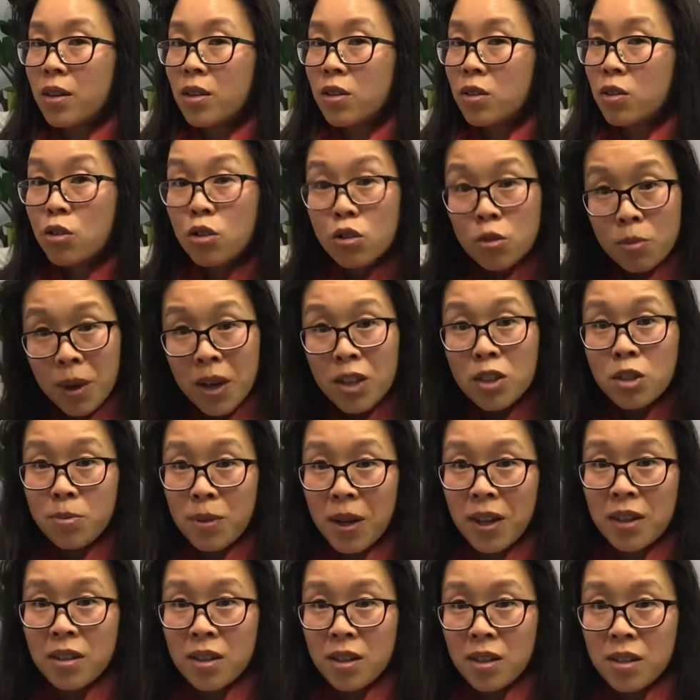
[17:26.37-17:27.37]
too much
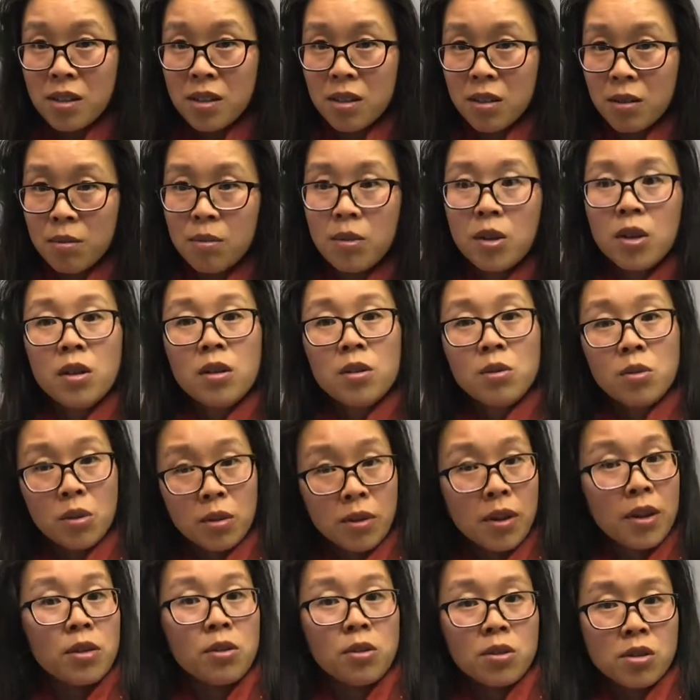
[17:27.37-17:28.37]
magnesium will
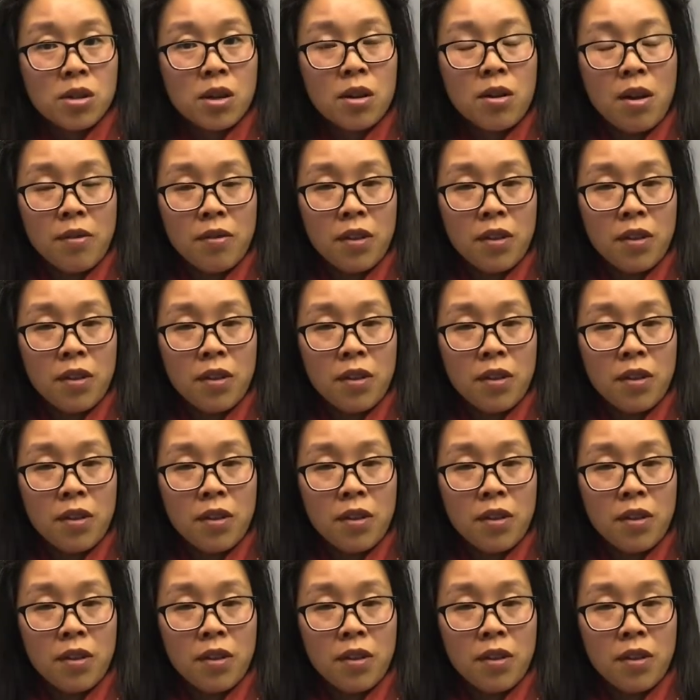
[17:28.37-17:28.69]
then also have